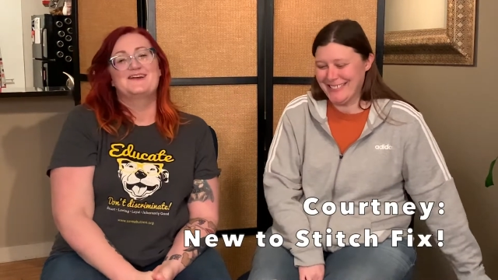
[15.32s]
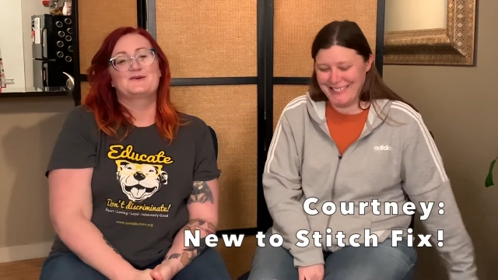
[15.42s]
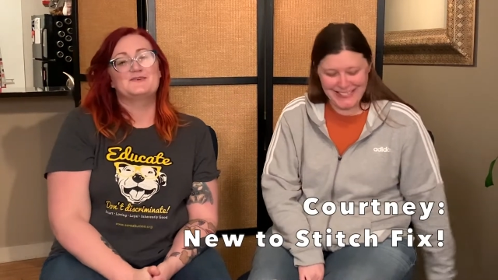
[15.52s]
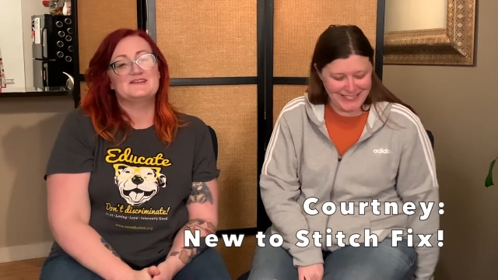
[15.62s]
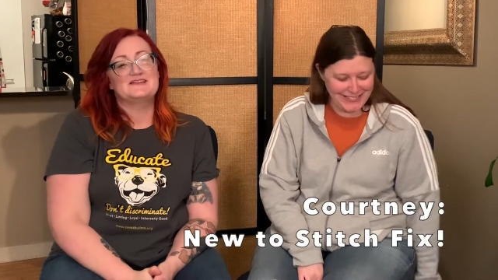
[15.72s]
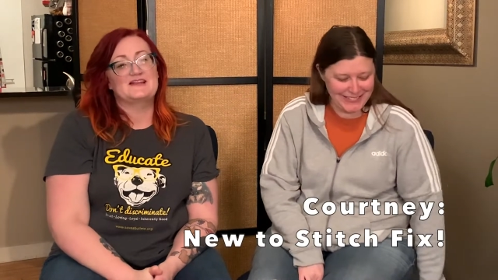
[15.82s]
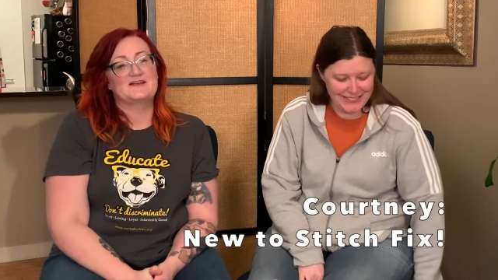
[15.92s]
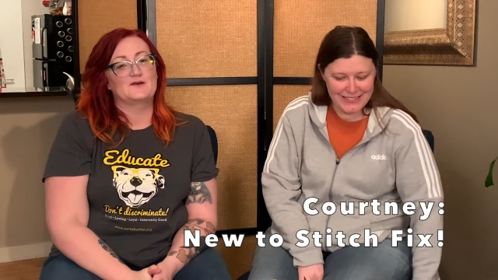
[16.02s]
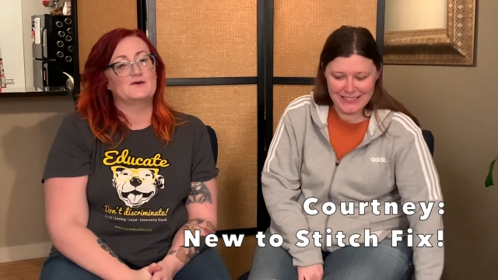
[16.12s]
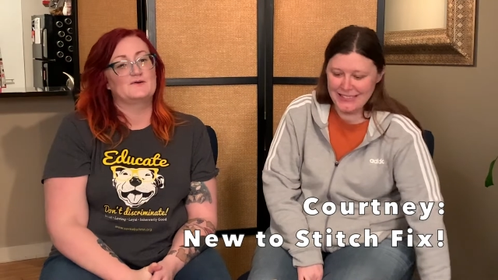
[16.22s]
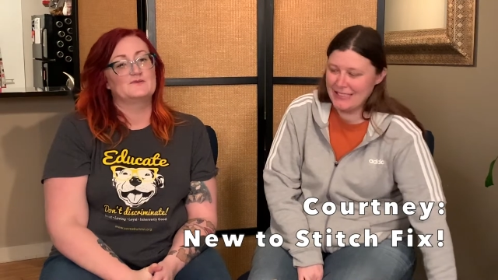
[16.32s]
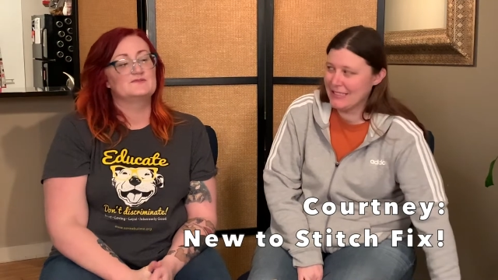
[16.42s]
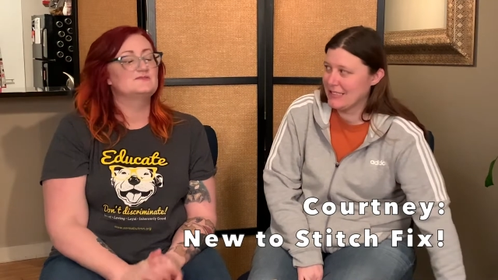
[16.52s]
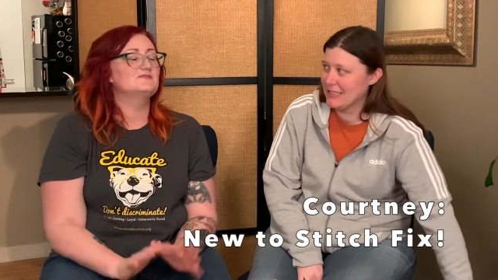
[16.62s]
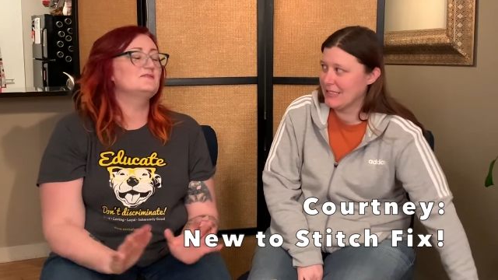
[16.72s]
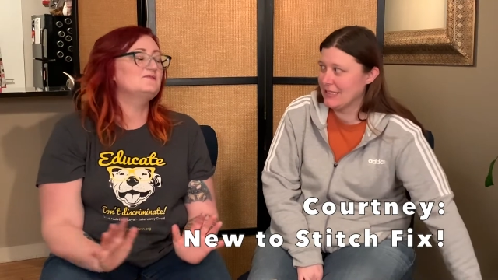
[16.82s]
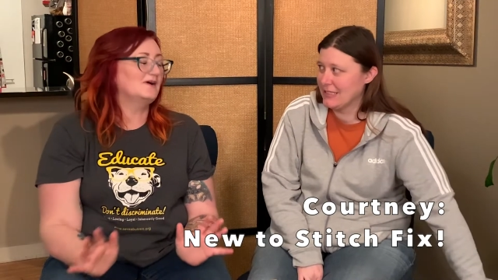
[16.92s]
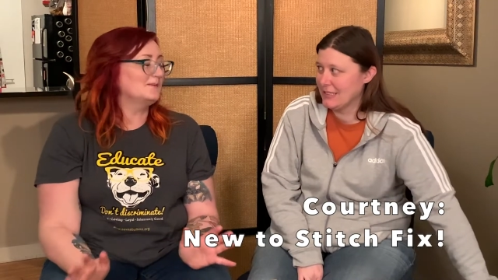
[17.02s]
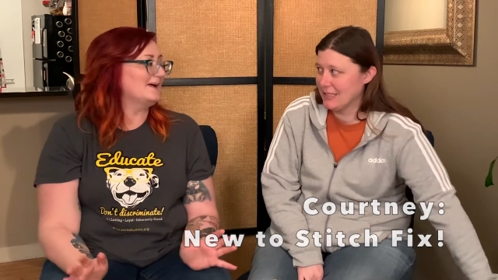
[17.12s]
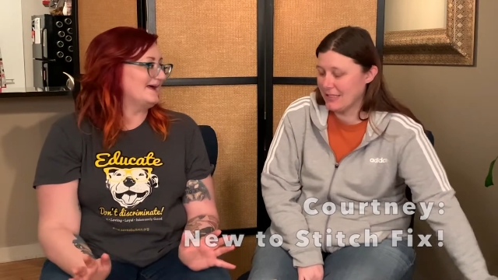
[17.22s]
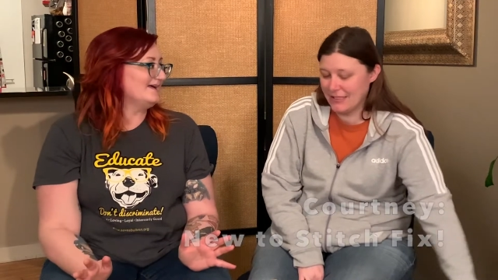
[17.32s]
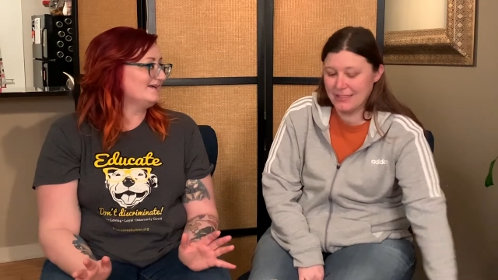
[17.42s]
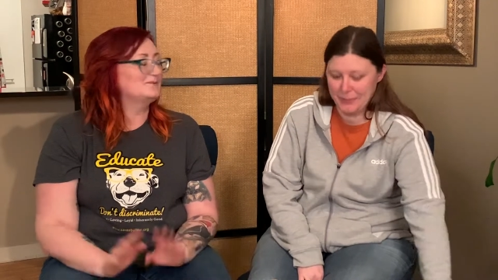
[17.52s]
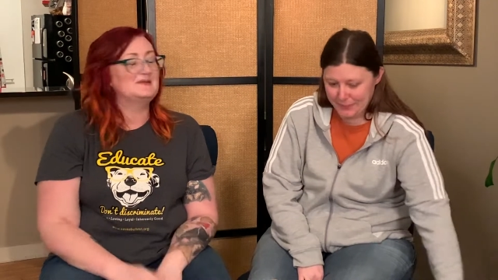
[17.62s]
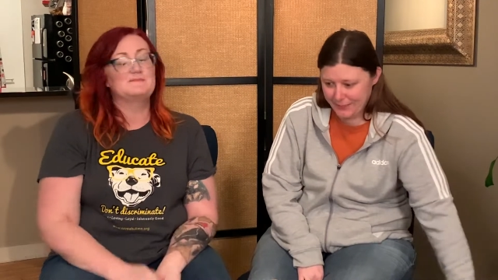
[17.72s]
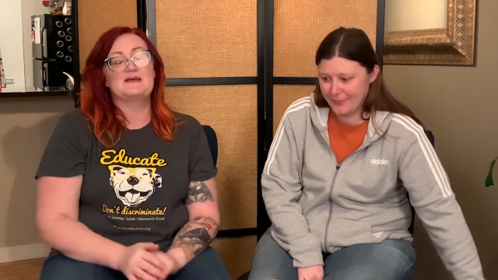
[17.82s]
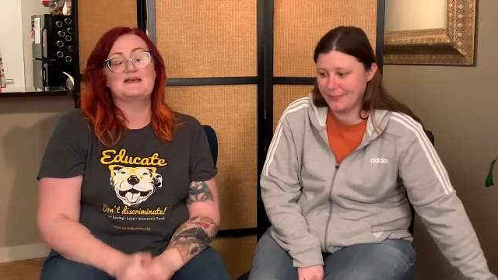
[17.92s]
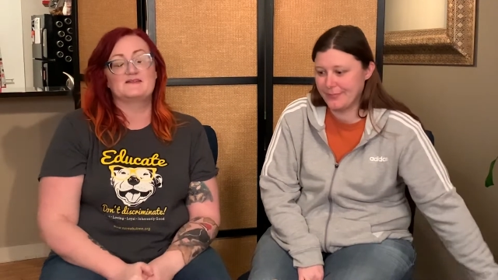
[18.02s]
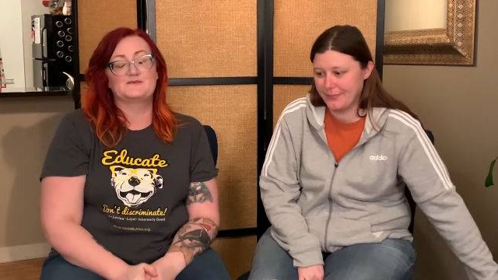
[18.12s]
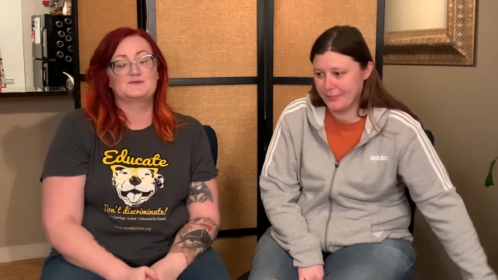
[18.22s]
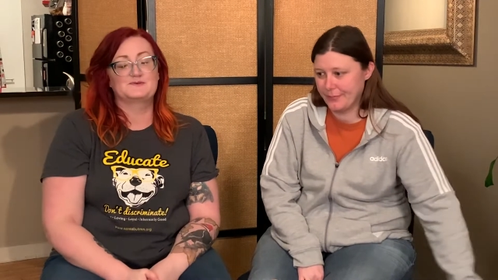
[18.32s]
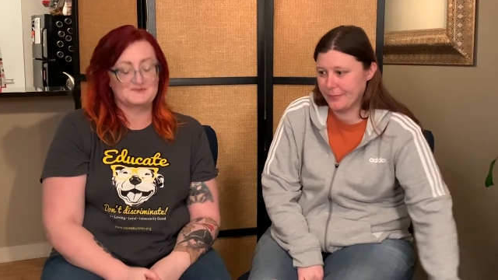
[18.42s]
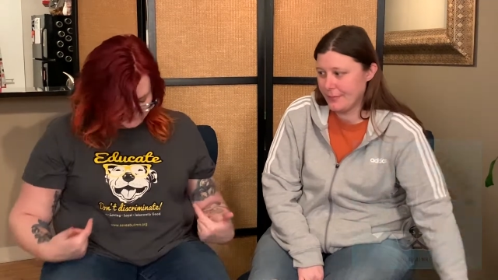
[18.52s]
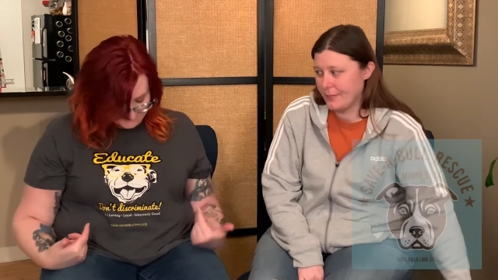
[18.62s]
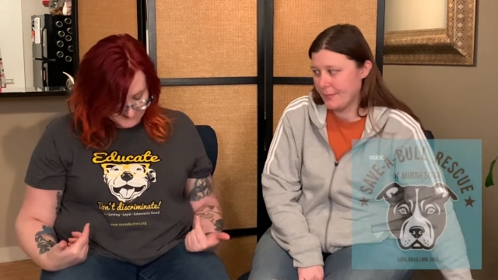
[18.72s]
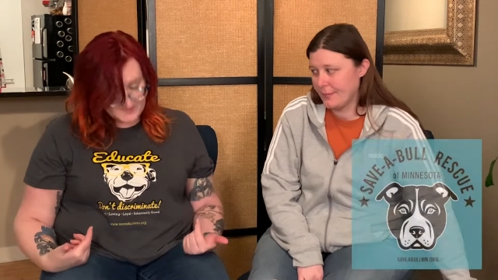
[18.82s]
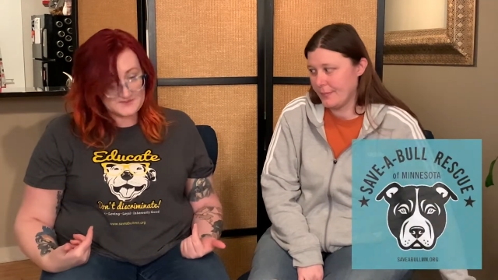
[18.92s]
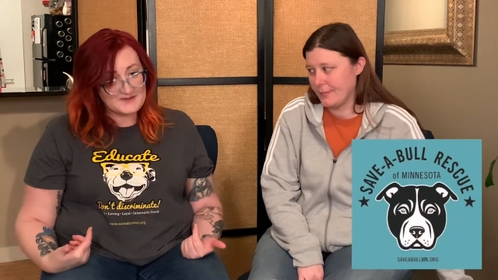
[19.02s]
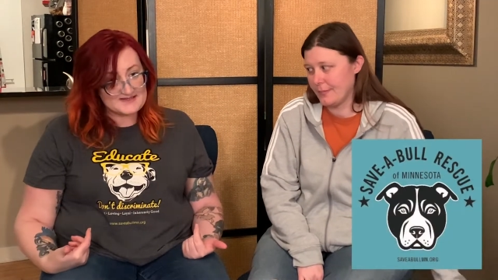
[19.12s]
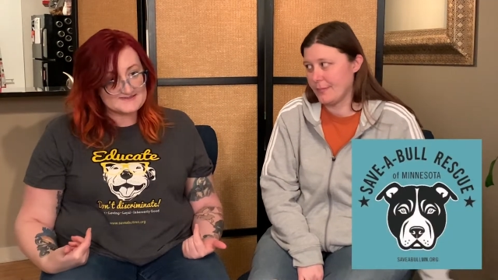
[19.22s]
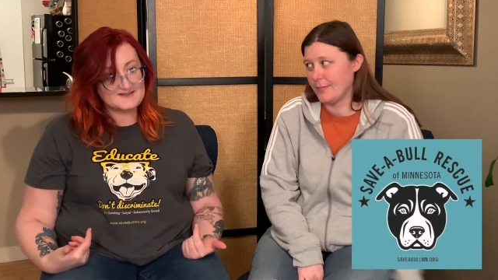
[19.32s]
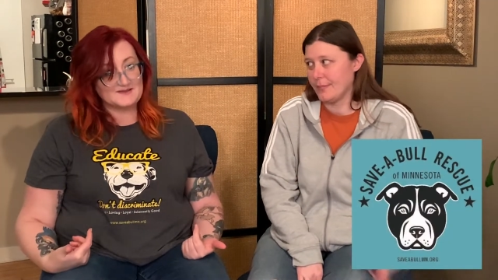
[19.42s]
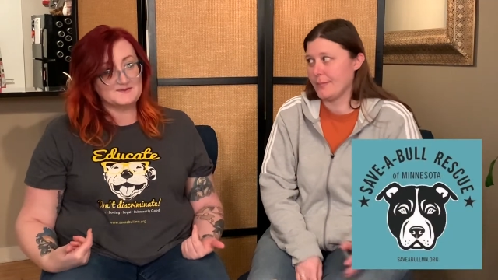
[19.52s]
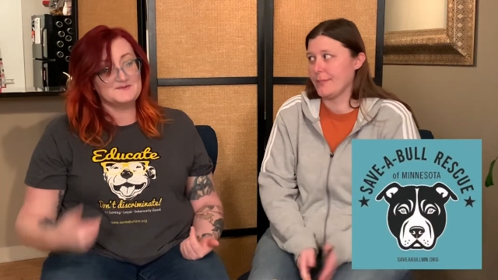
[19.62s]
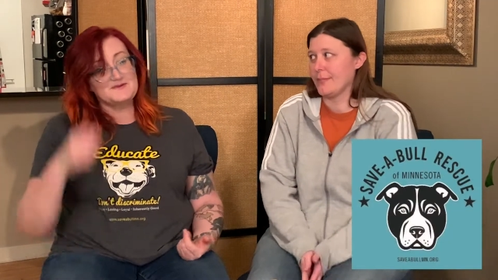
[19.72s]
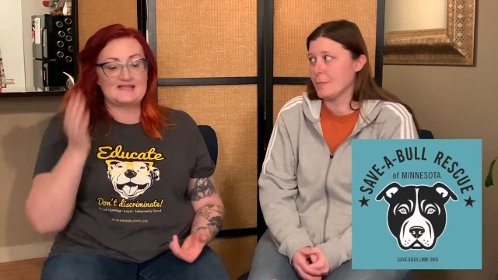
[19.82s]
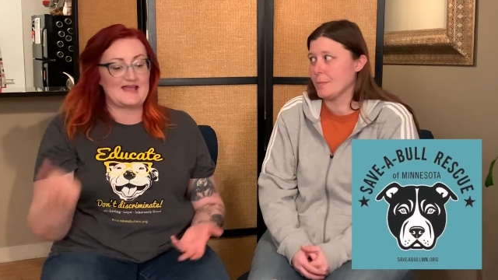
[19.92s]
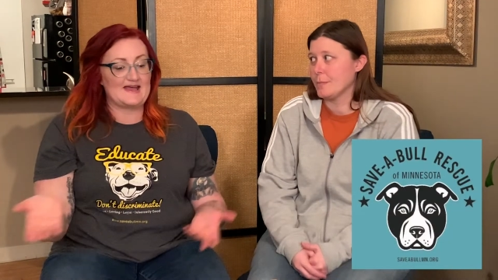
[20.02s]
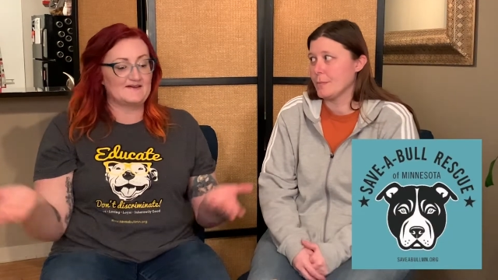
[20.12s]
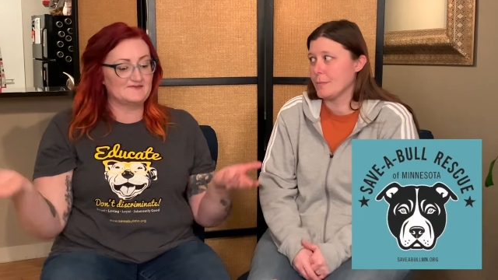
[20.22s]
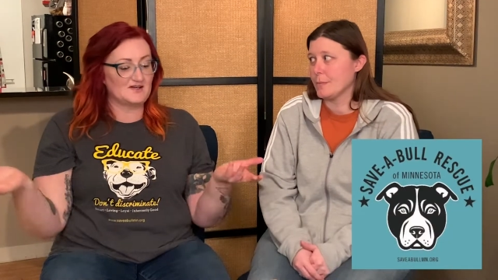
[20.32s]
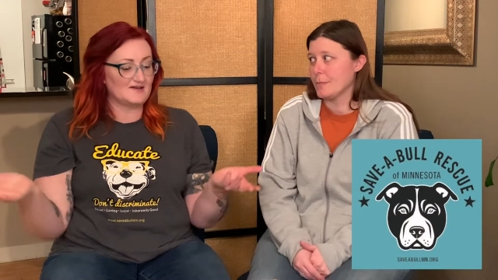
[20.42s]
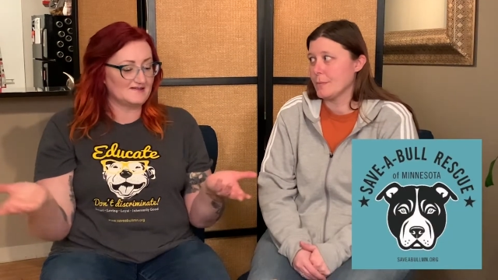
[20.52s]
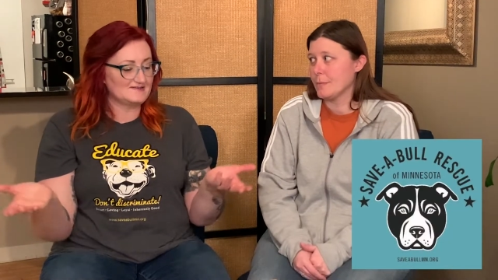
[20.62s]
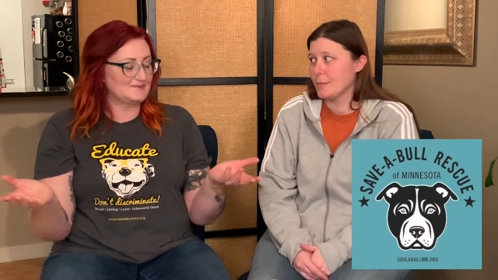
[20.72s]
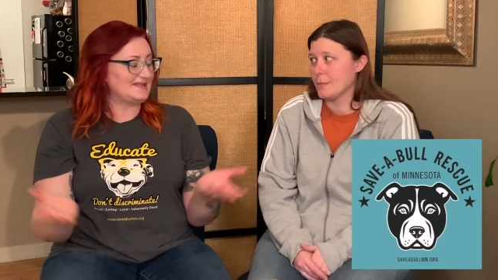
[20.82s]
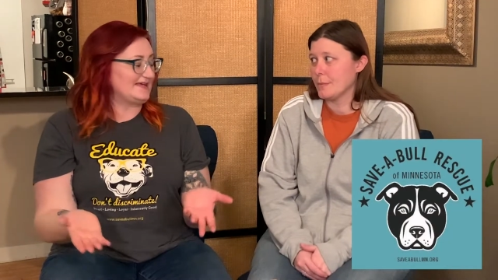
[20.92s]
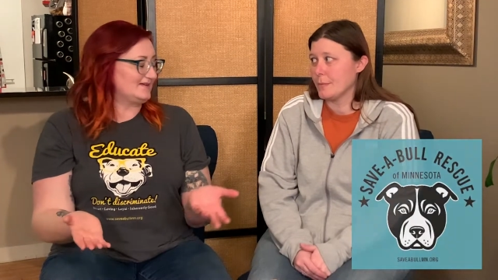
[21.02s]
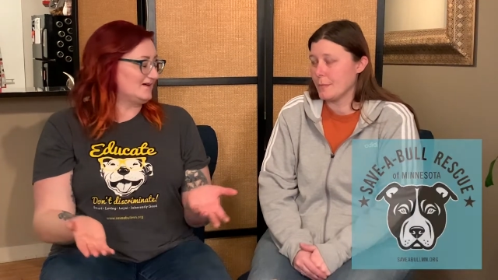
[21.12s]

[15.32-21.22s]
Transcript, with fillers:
Speaker 1: Courtney and I go so far back. We met through Savable Rescue. We have dogs. We like